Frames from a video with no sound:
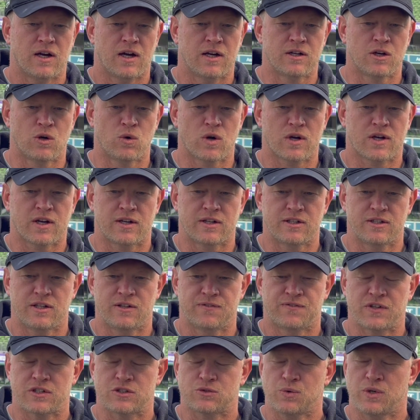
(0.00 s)
I know what kind of
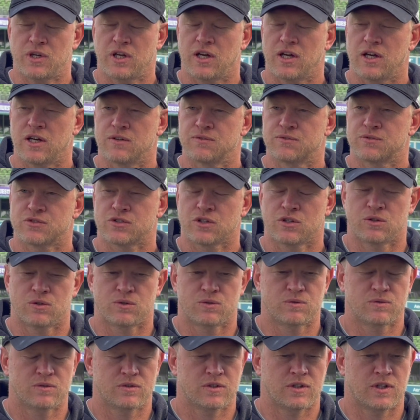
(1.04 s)
defense we have, so
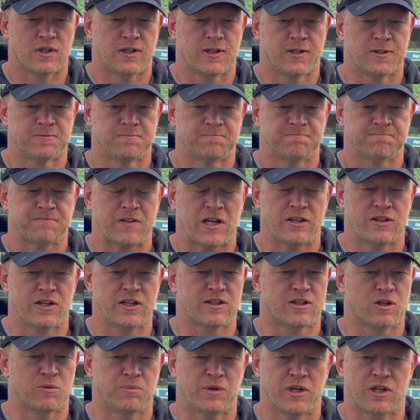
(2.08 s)
I think
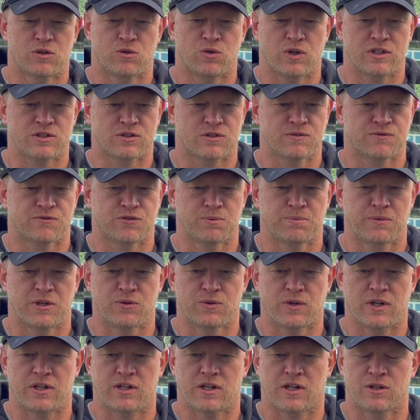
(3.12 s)
the big question for me
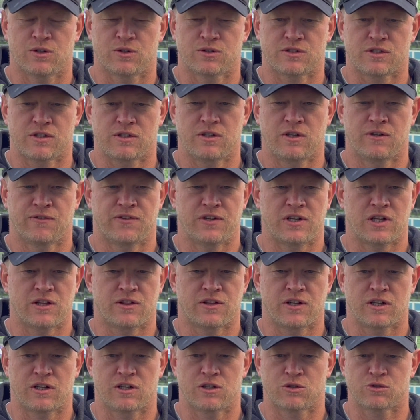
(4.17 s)
right now is if
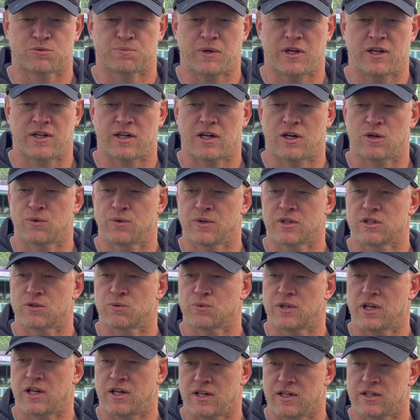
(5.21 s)
anything goes bad, how are we going to
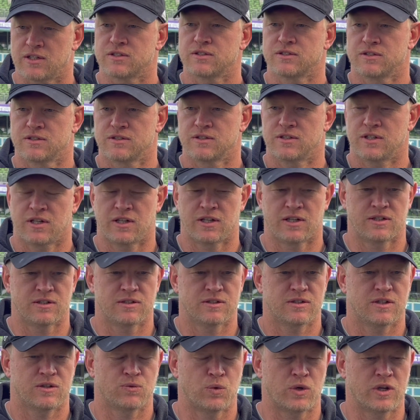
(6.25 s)
react? And
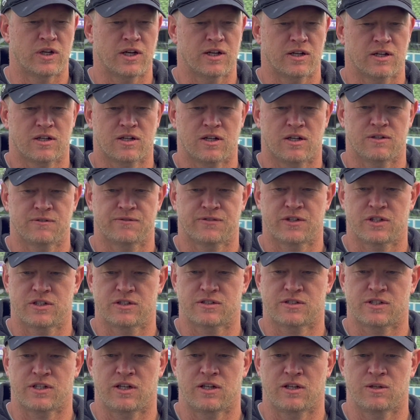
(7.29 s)
we got a confident
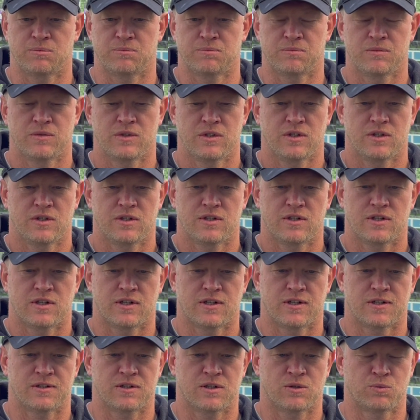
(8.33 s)
team,
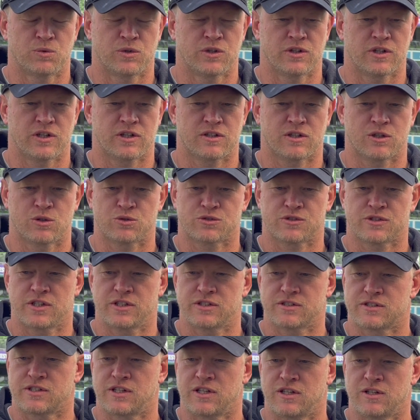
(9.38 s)
a really close-knit
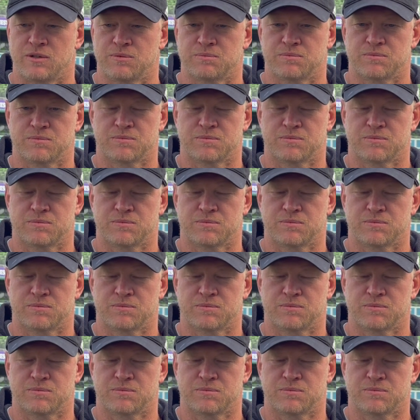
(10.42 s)
team.